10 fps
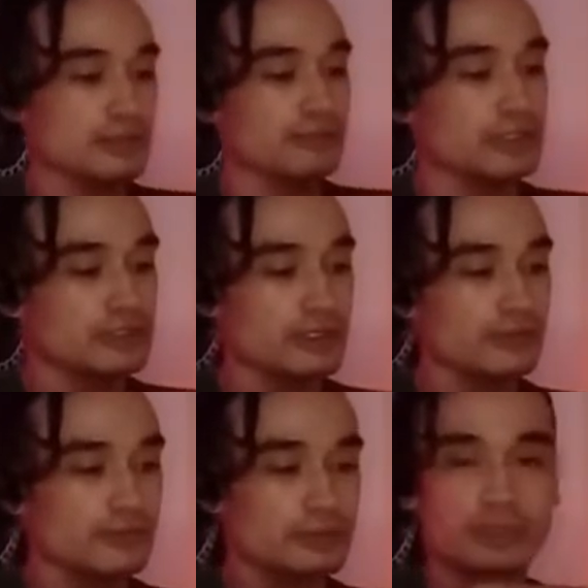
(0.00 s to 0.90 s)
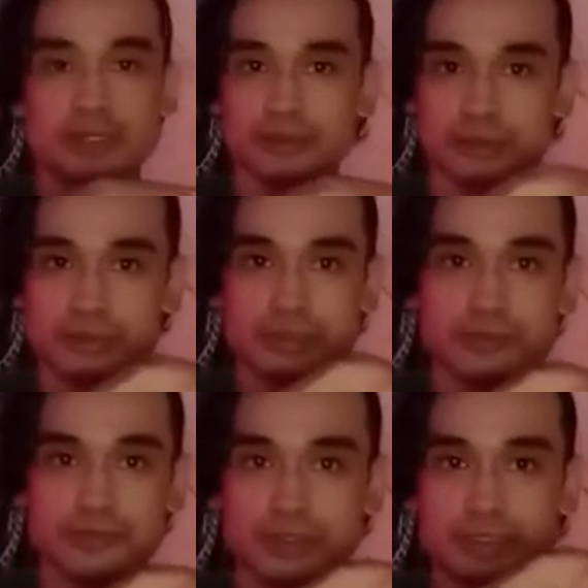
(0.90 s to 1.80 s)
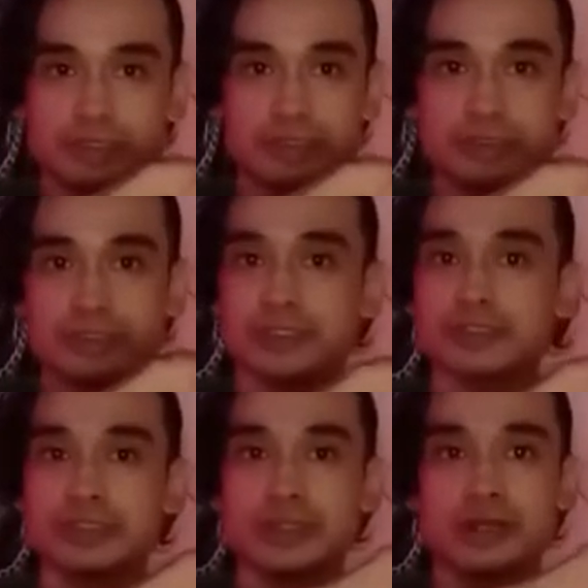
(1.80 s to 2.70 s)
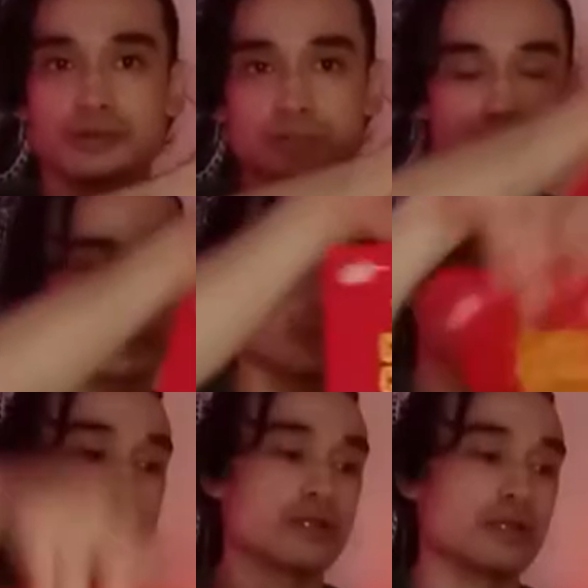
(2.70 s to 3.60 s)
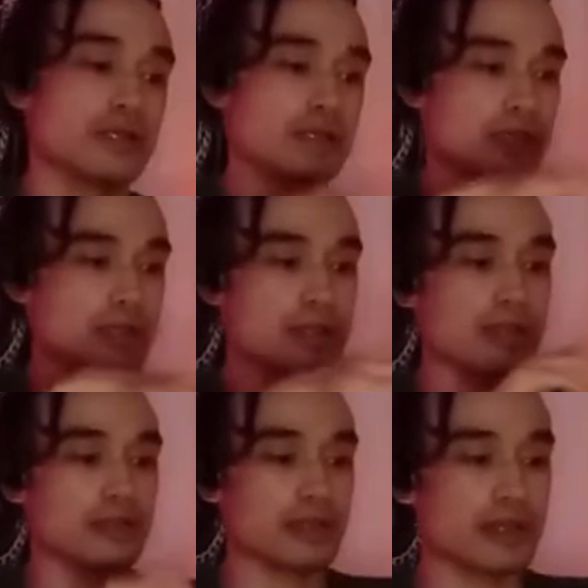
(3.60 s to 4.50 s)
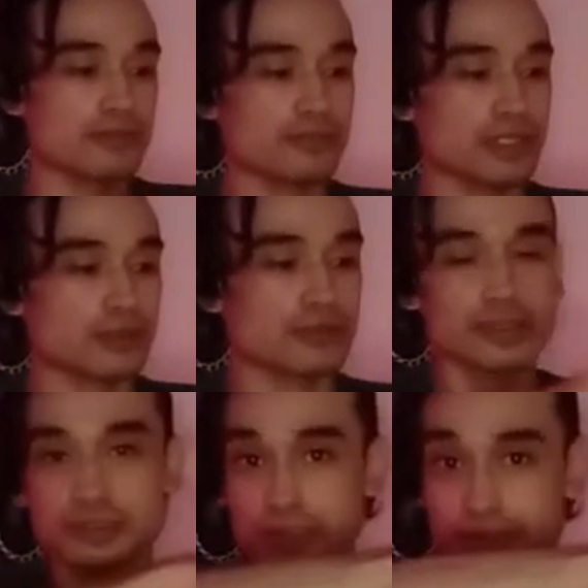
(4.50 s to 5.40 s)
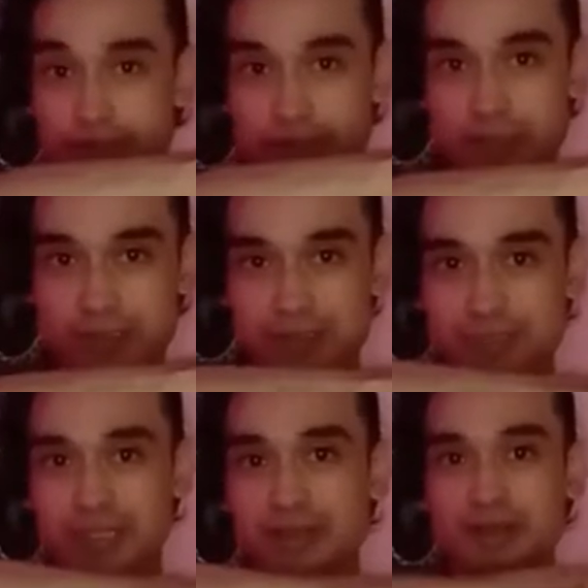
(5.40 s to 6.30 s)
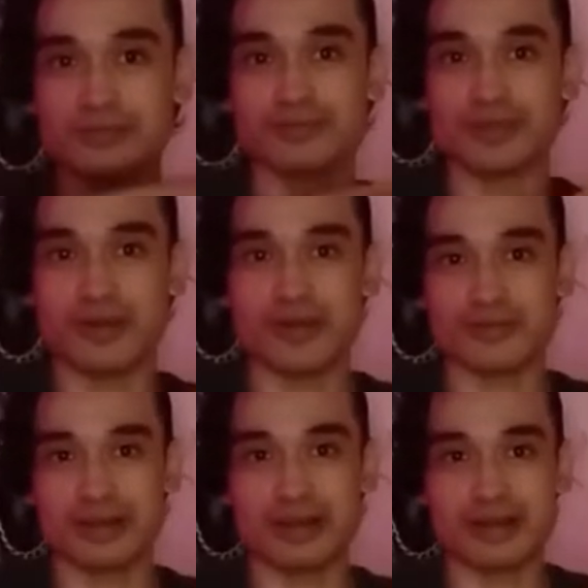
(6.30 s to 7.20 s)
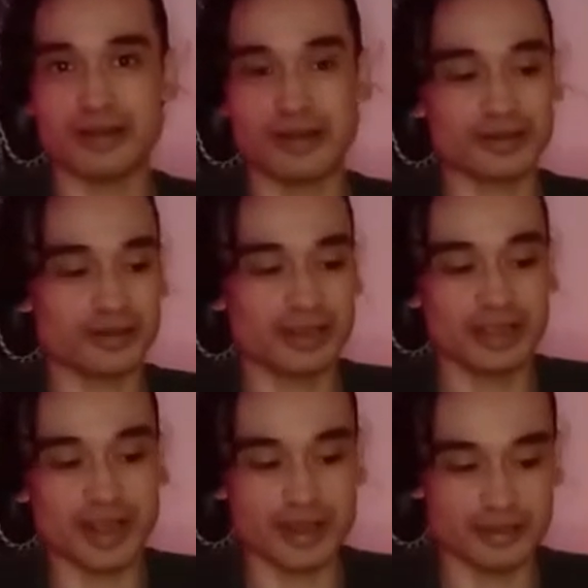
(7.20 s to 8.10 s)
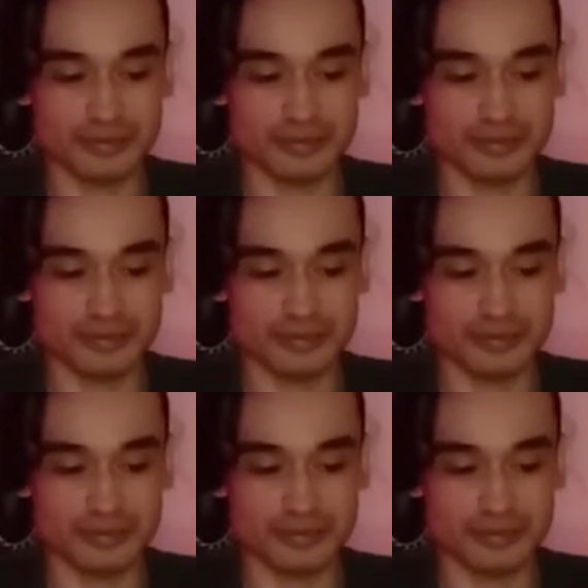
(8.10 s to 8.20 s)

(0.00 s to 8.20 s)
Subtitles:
they retailed for about $50 to $60. and have increasingly become harder to get.